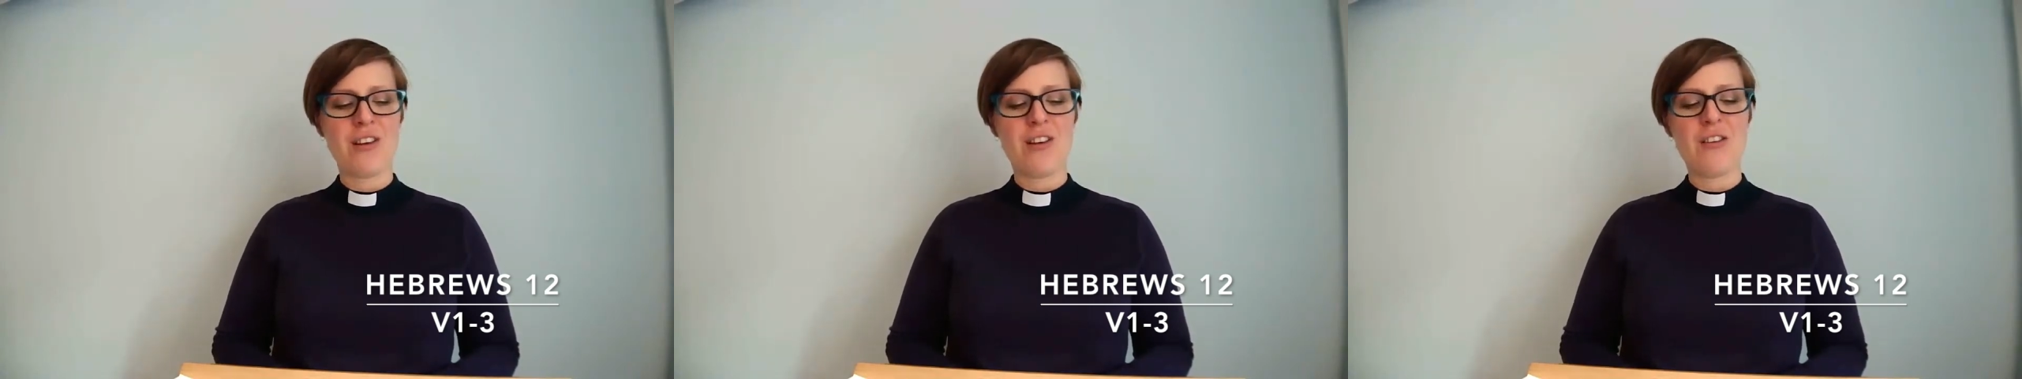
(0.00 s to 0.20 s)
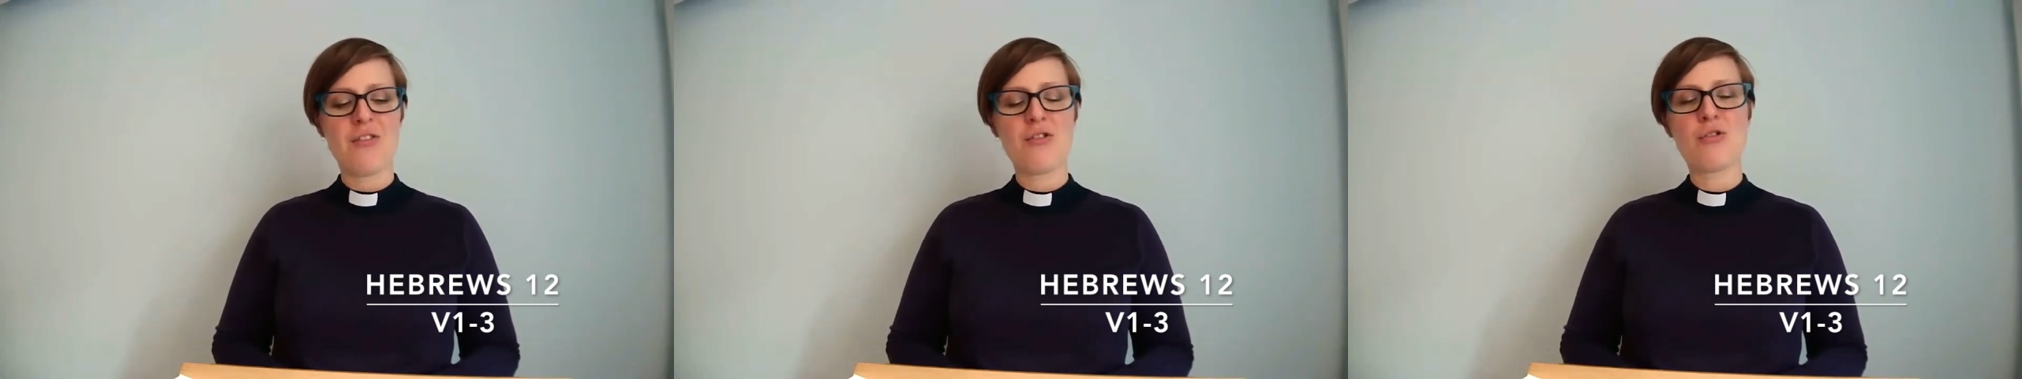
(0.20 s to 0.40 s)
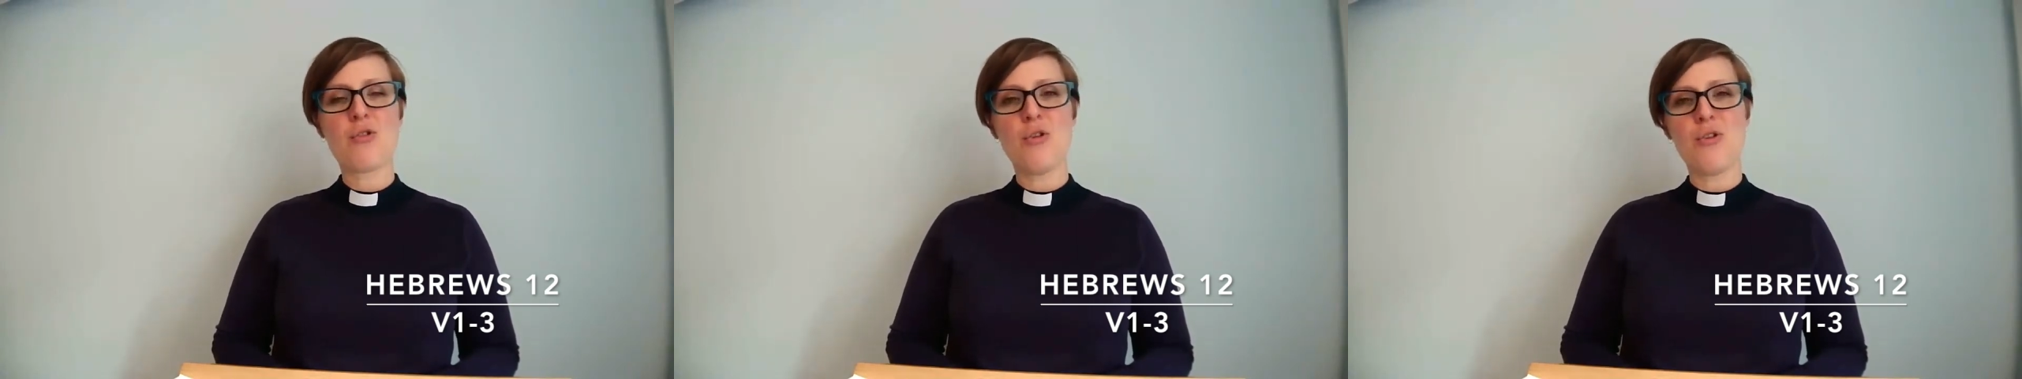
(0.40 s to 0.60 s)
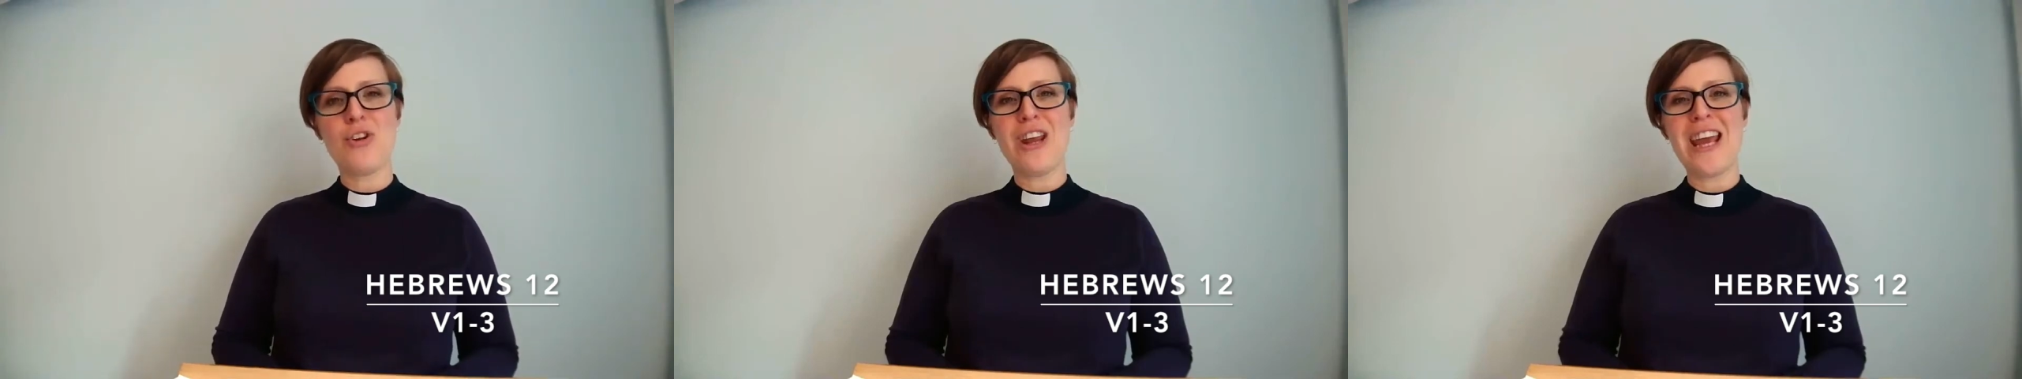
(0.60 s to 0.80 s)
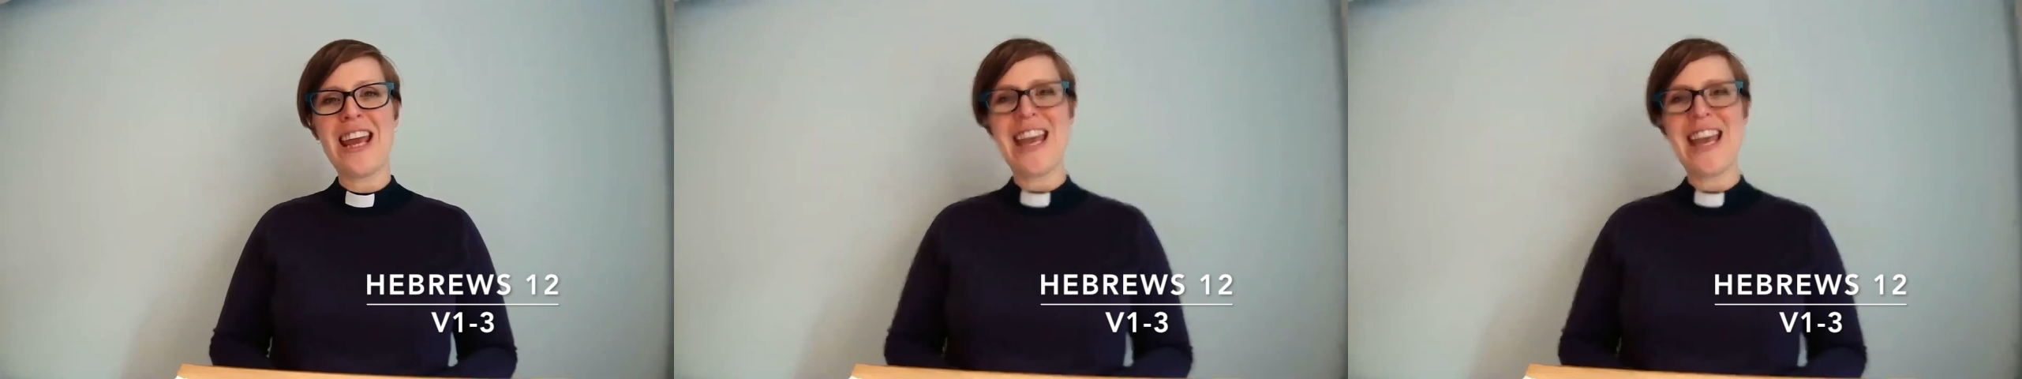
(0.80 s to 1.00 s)

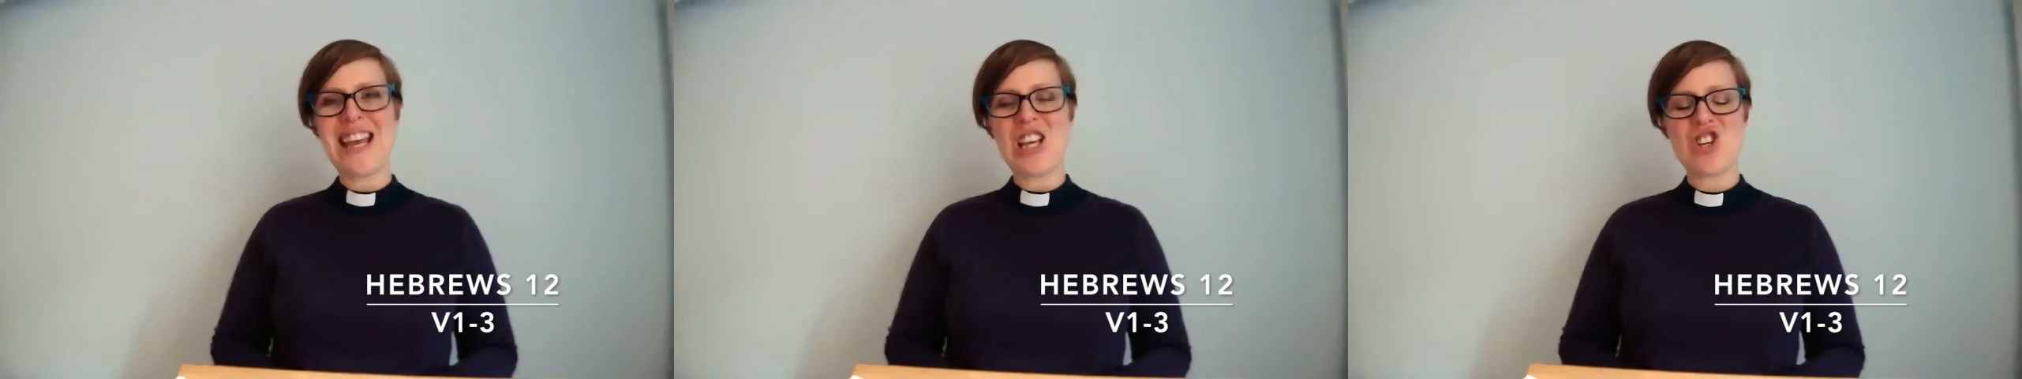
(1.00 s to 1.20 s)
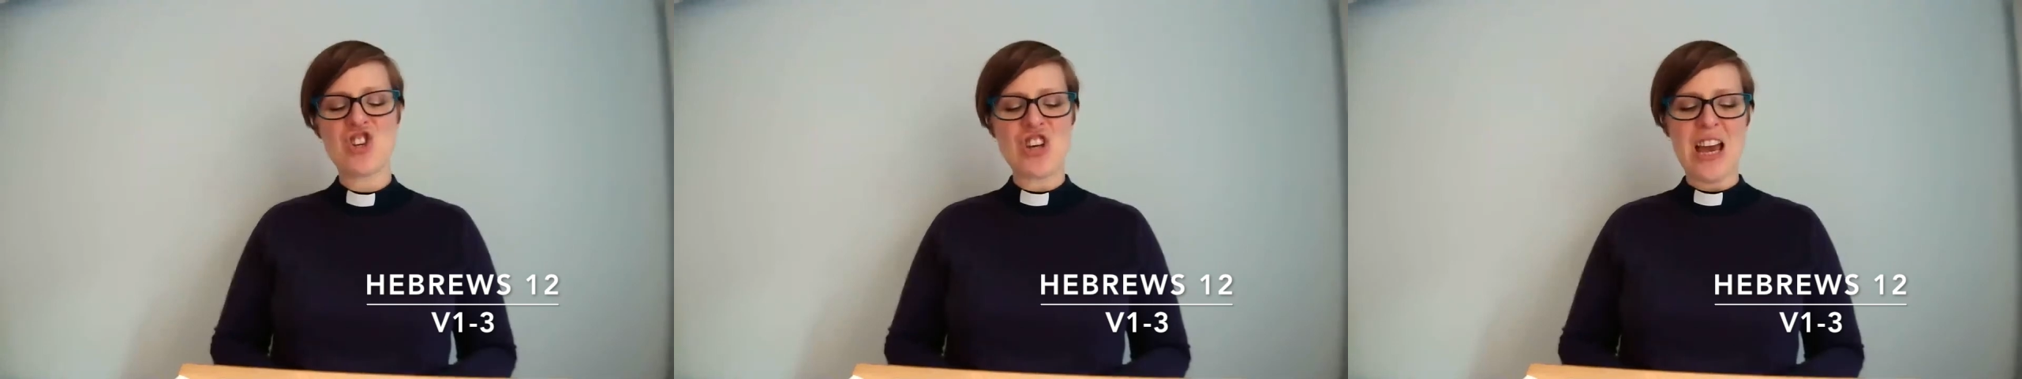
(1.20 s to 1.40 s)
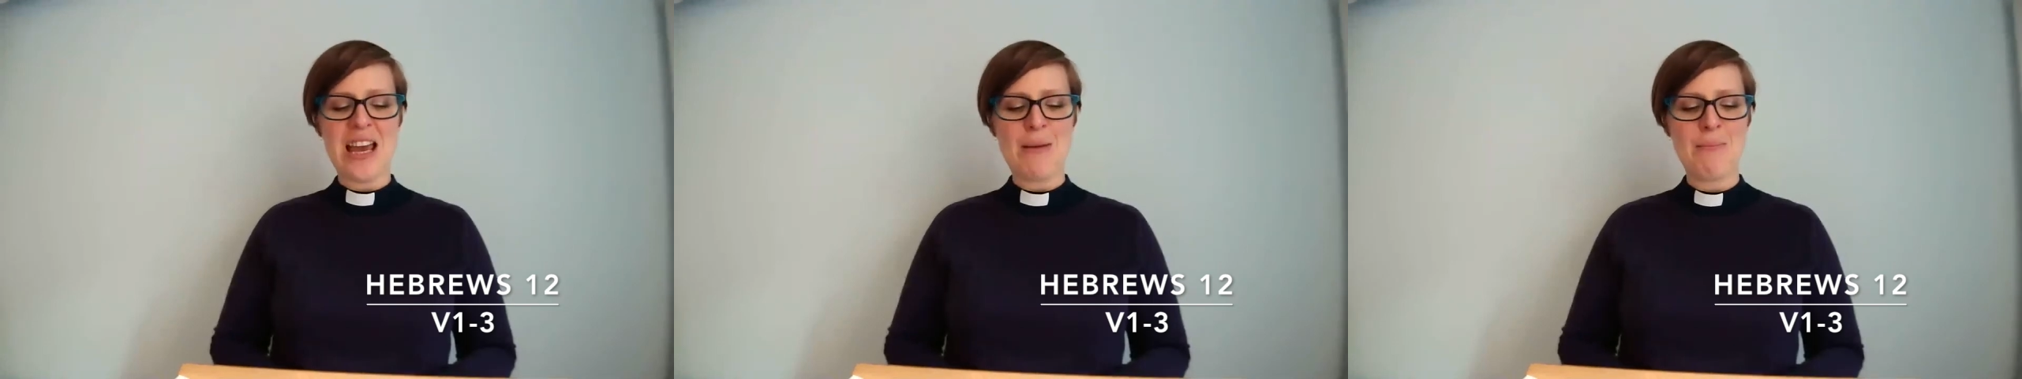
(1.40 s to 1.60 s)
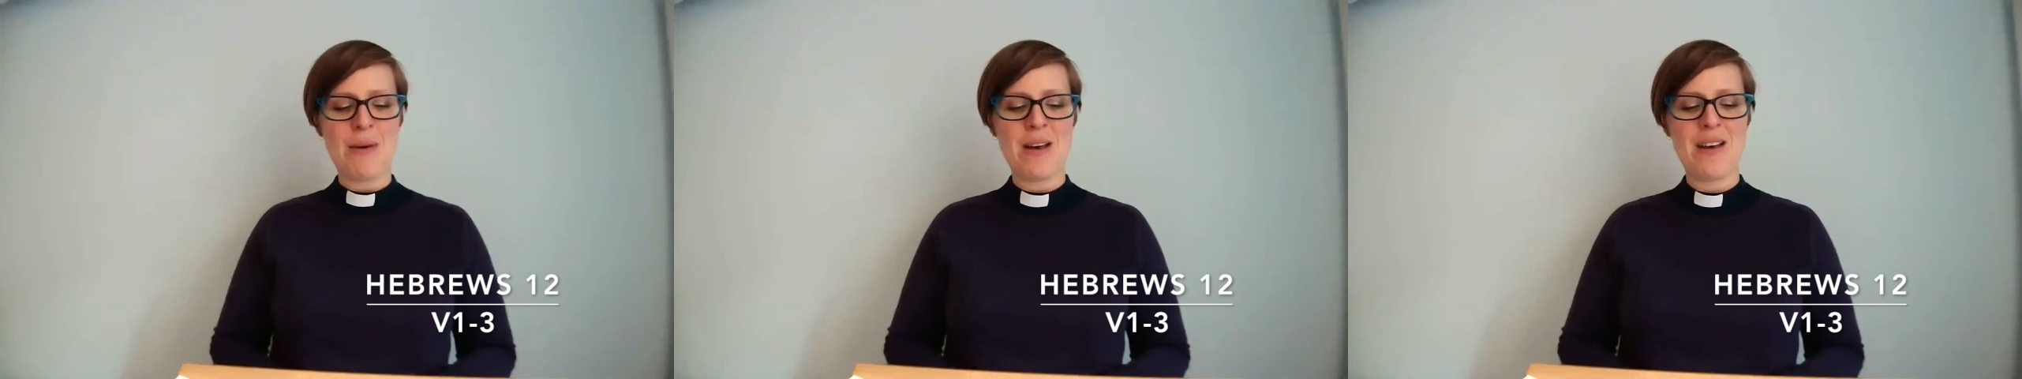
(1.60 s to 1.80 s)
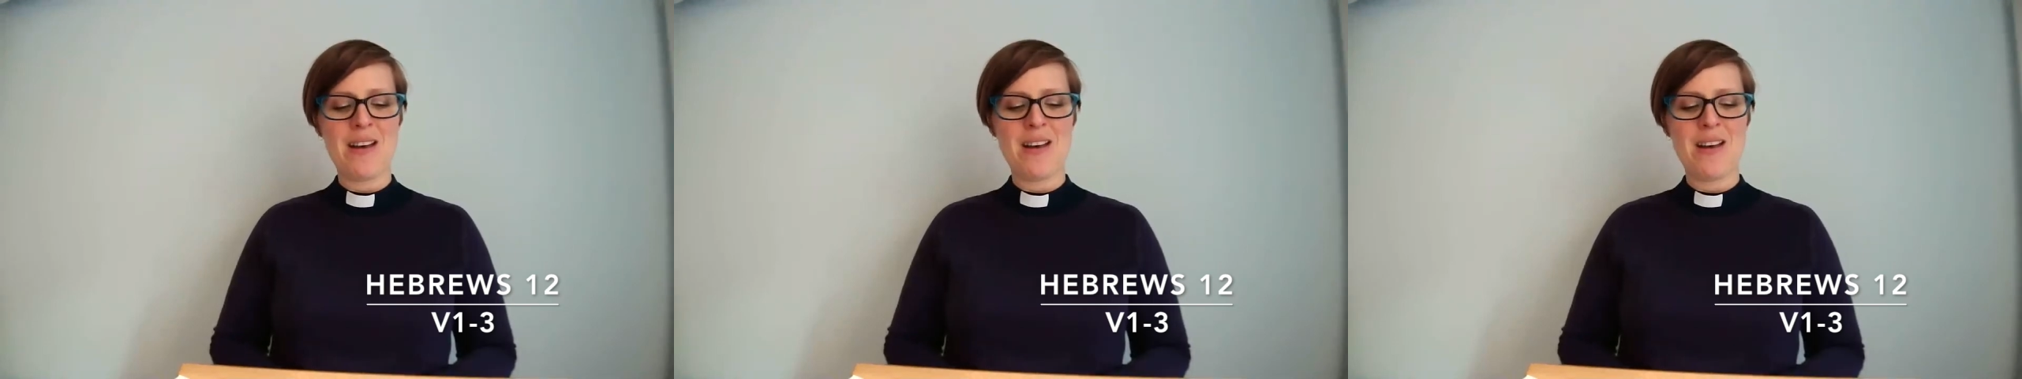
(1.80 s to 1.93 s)
scorning its shame,